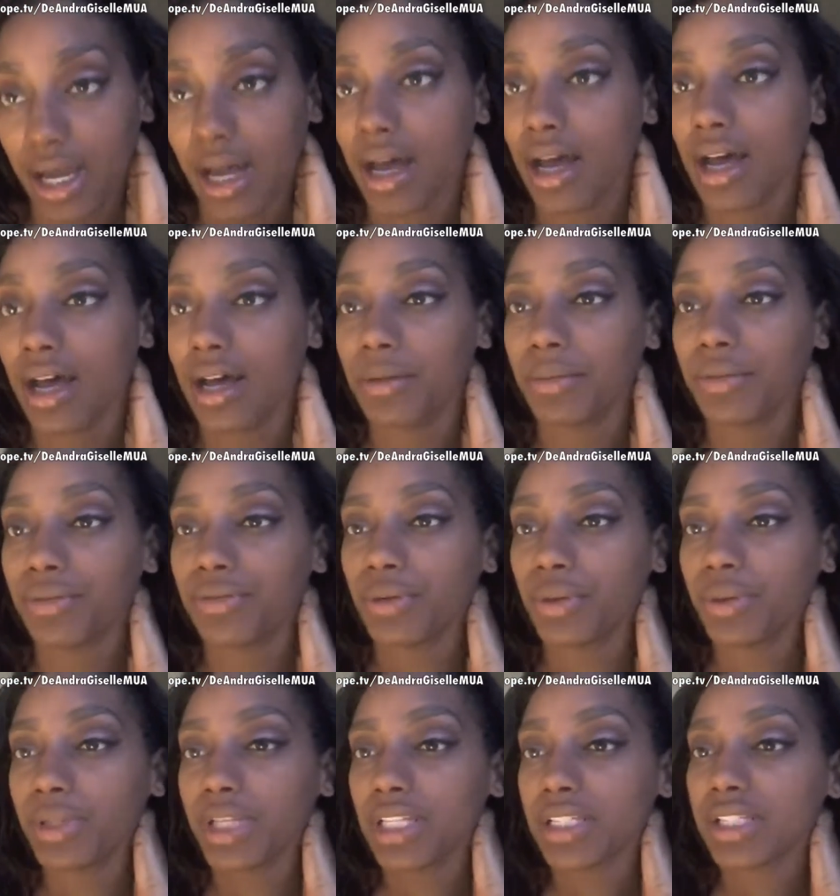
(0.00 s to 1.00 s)
Uh,
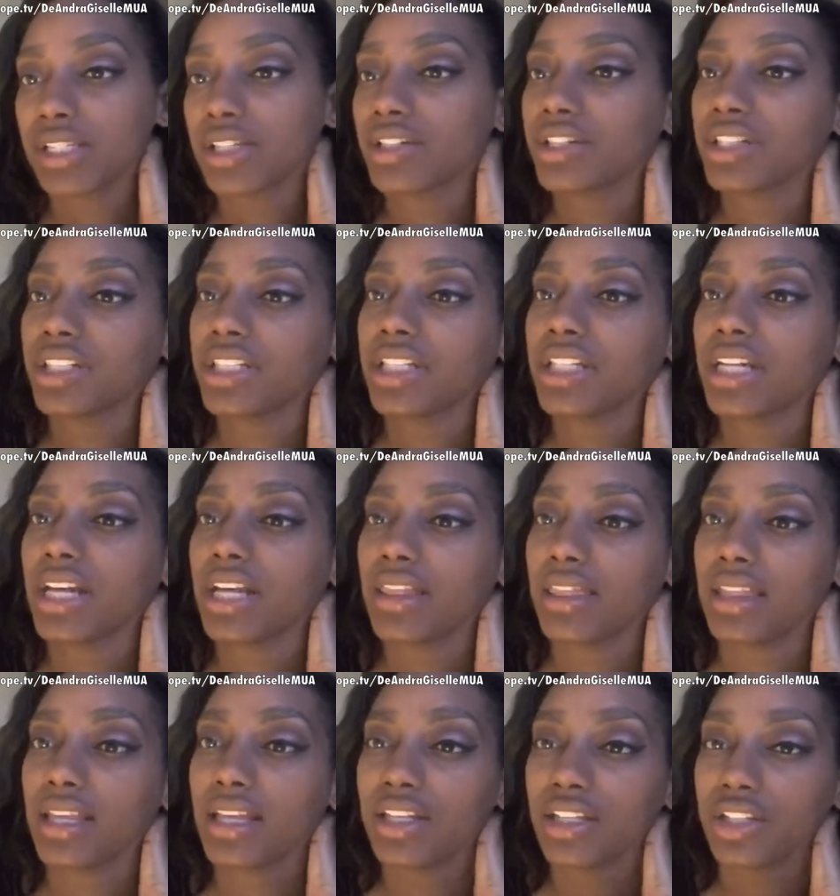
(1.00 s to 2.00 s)
before we get started,
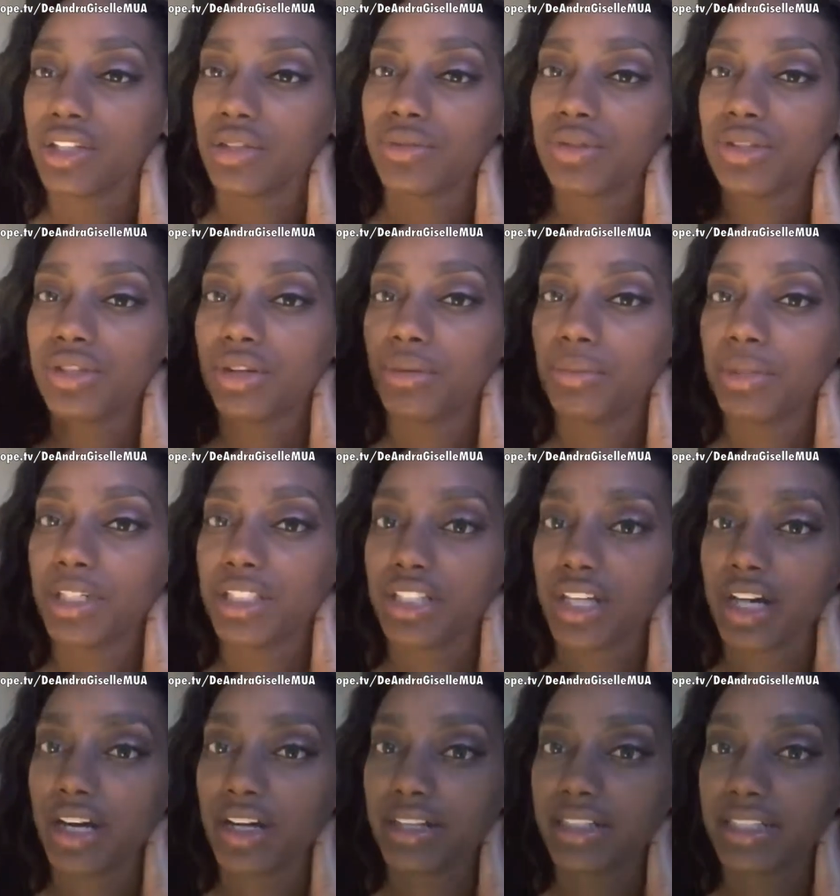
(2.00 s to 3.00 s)
thank you so much.
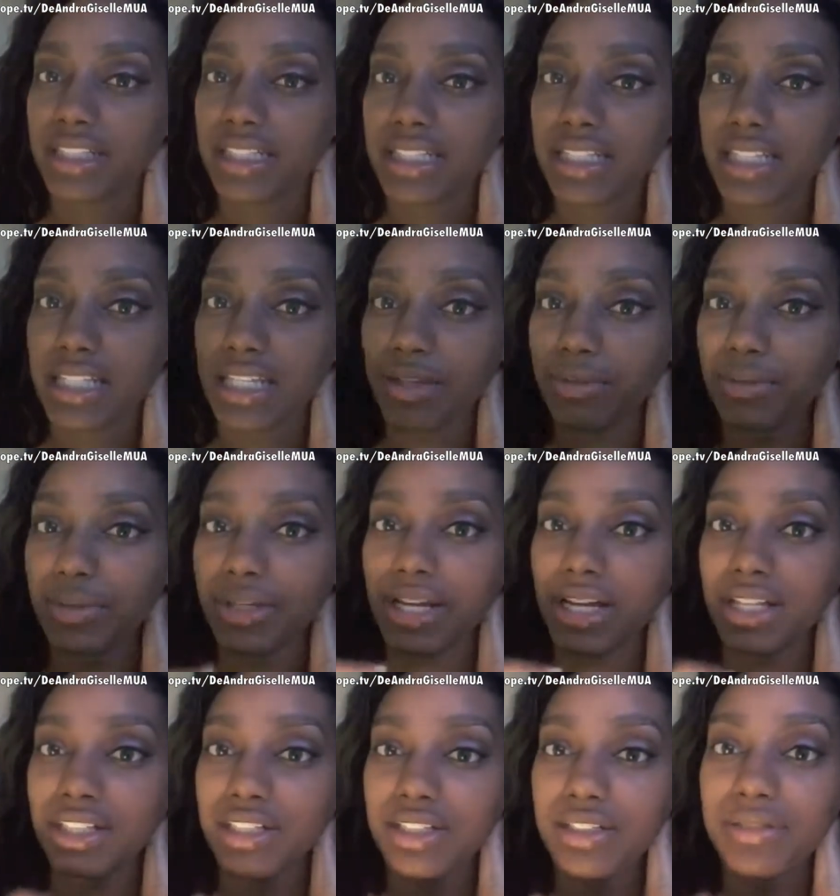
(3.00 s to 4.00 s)
I already see we
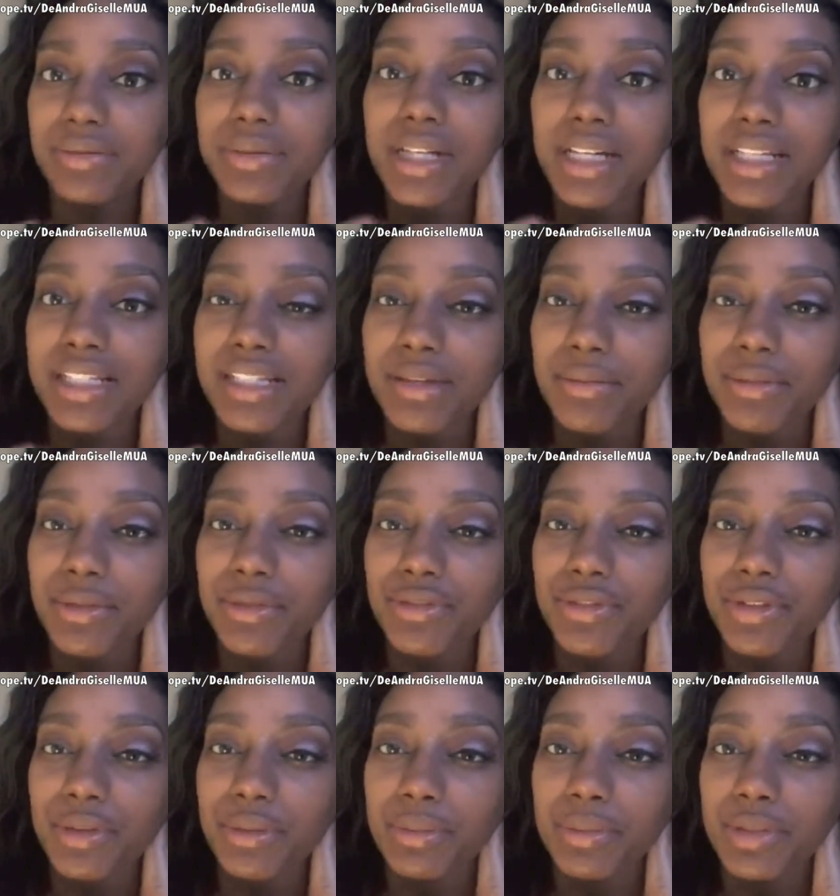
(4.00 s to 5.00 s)
got we got someone
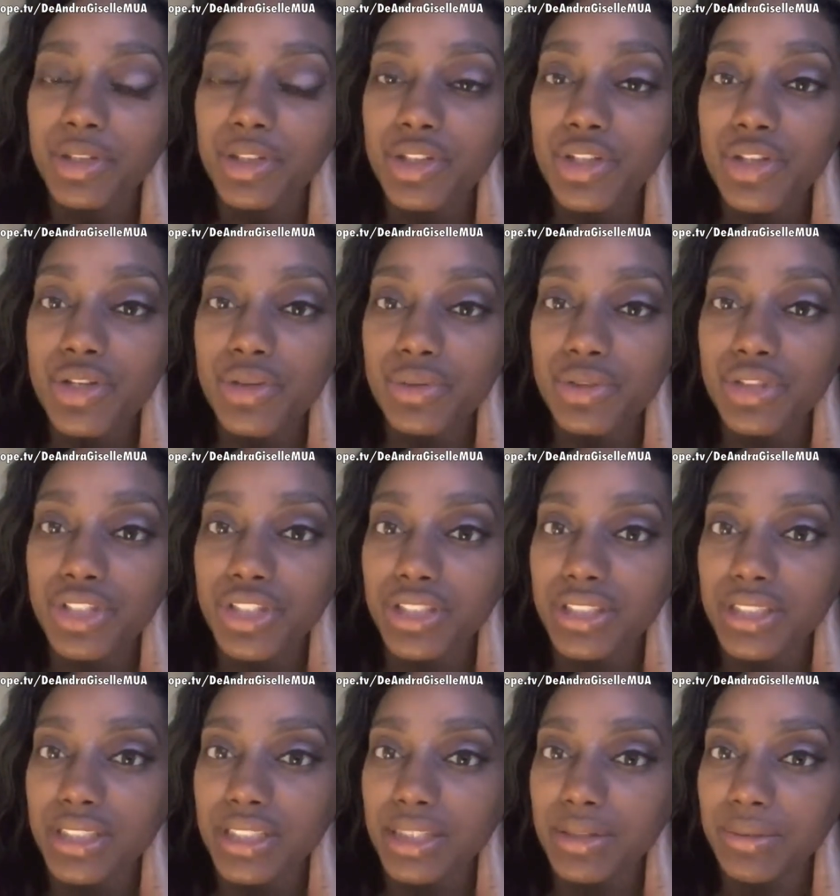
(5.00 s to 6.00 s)
from New
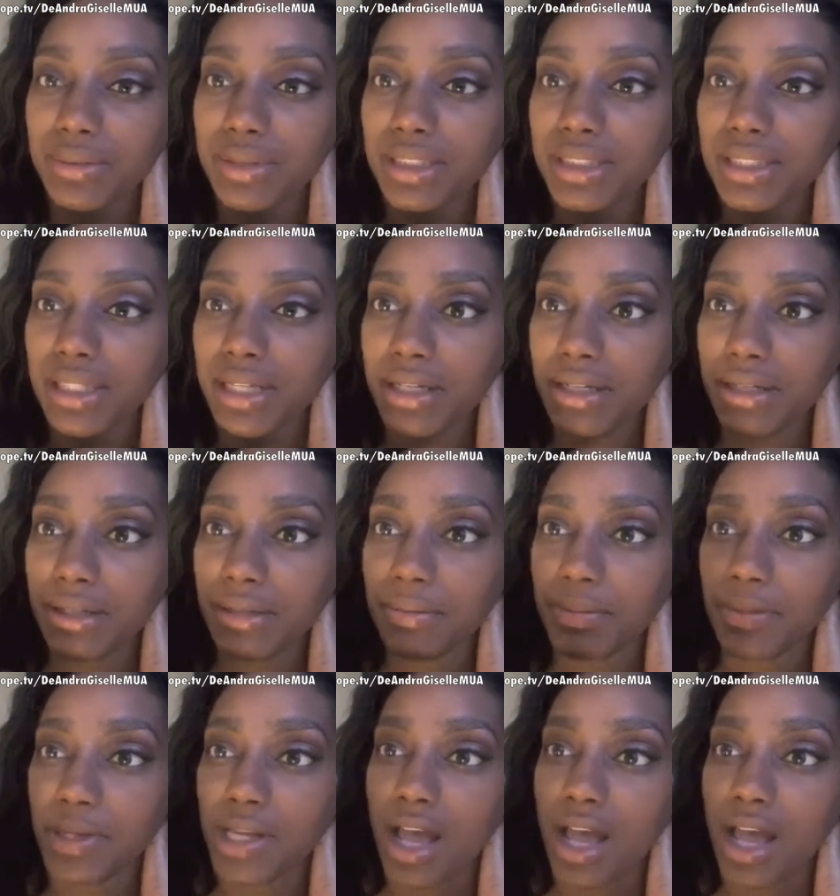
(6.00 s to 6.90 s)
Jersey. What's up?